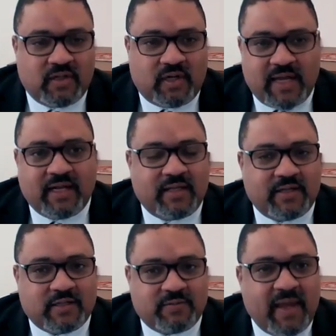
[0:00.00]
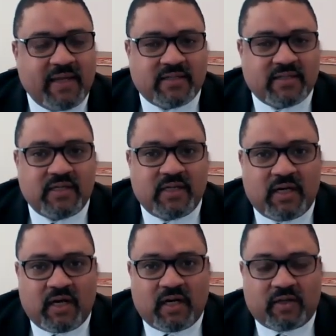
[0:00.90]
data in this space
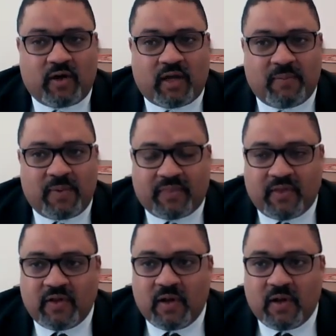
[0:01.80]
talking about the